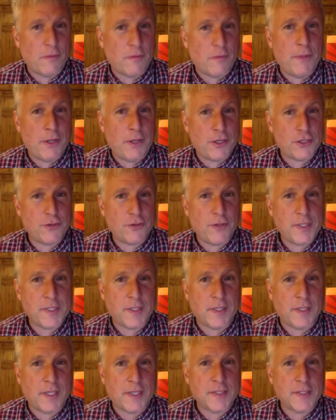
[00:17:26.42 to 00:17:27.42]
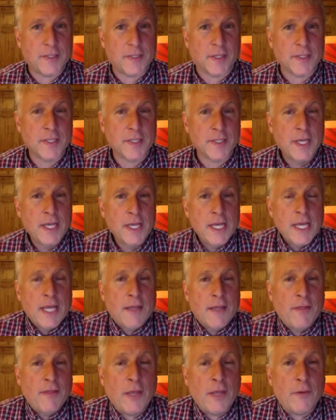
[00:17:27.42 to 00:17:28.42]
Health Ministry statistics.
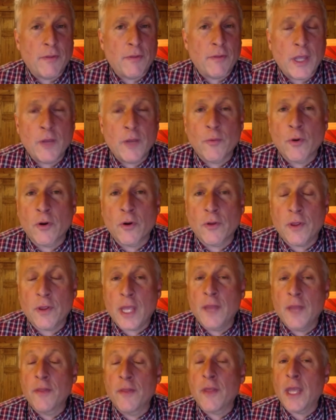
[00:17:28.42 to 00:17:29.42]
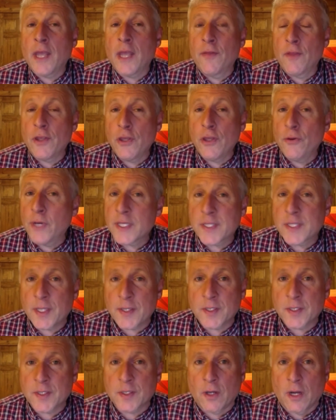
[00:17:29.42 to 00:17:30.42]
They were in the
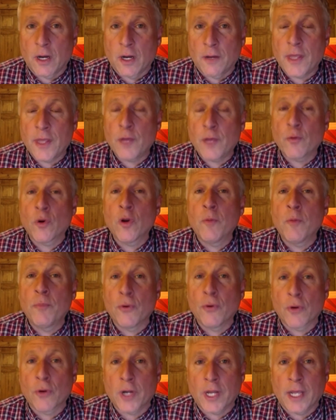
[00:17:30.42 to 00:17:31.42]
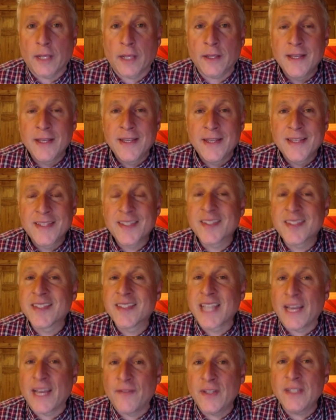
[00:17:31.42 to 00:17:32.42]
USSR. They were aborting
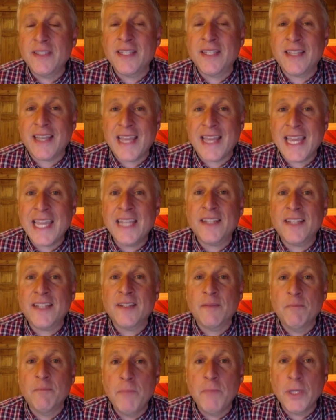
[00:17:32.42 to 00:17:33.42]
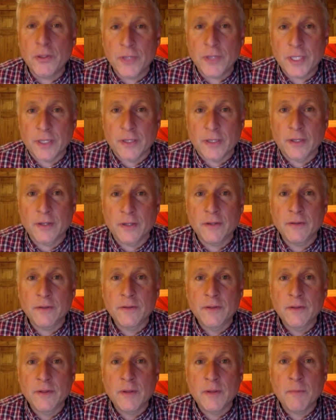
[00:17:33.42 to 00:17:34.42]
7 to 8 million
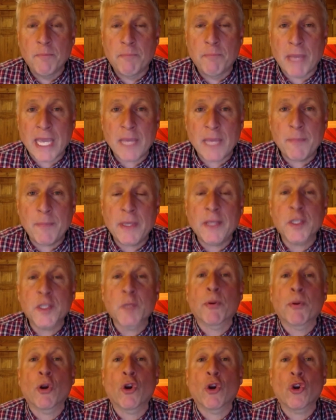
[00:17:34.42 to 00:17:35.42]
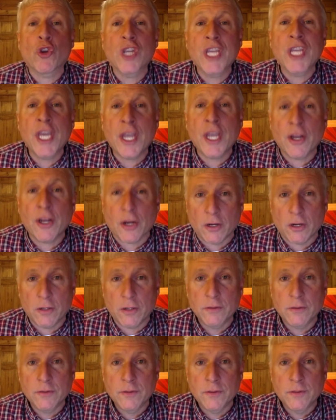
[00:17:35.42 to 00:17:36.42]
babies per year